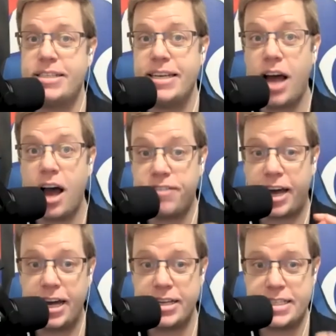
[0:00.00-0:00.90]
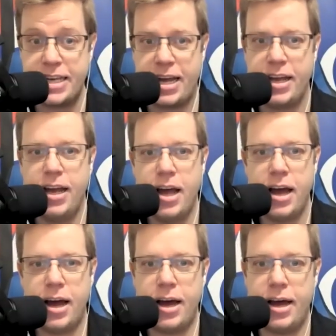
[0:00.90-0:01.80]
c'est en français.
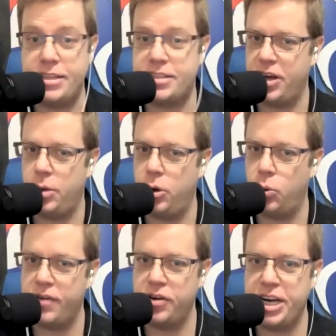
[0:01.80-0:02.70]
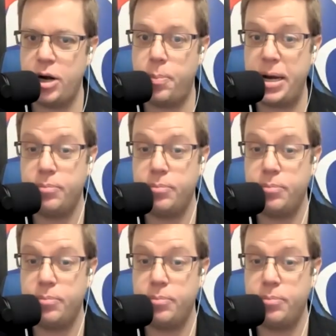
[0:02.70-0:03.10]
It's available wherever you get